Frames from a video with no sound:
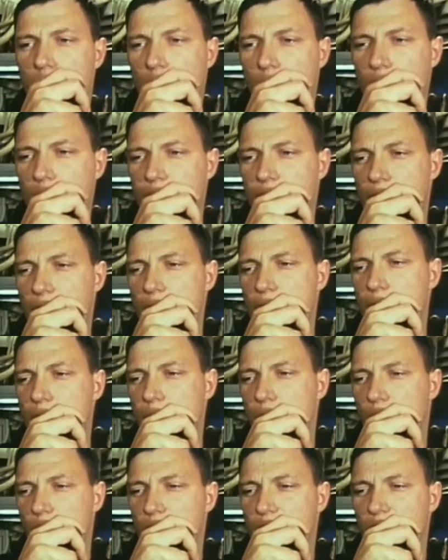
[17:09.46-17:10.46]
Con
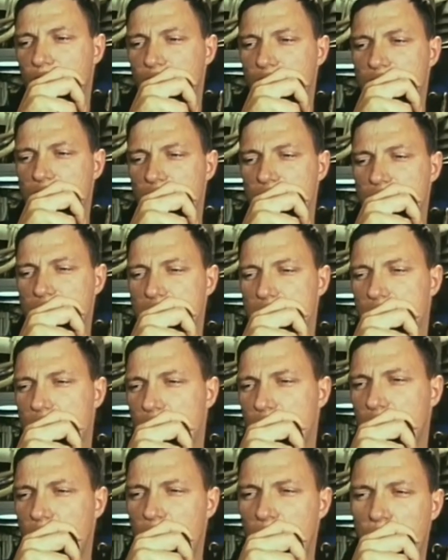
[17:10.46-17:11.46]
attack, mark
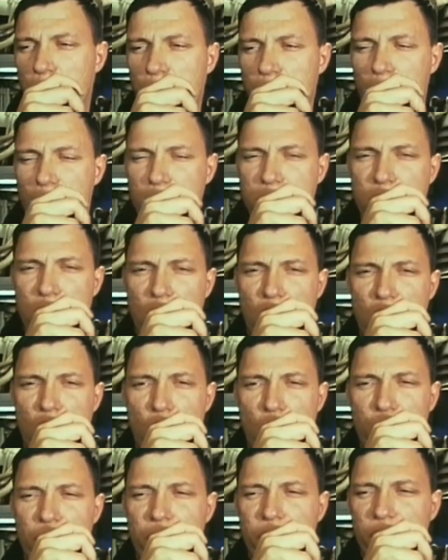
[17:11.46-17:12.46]
37-0 torpedoes
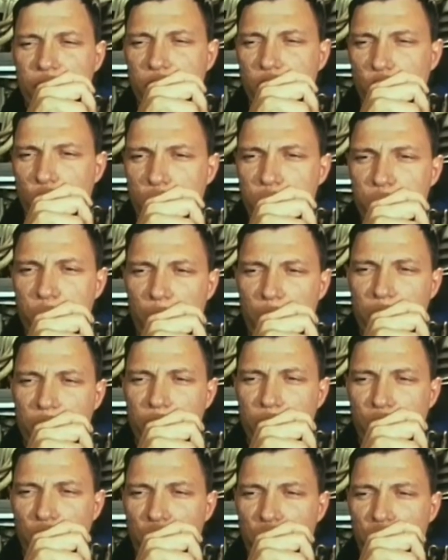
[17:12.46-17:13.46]
are loaded in tubes
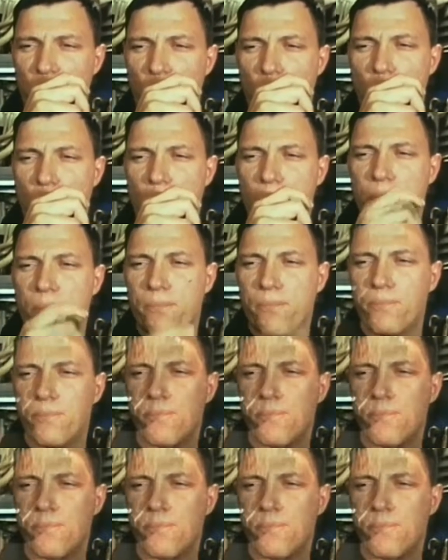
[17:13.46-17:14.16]
1 through 4.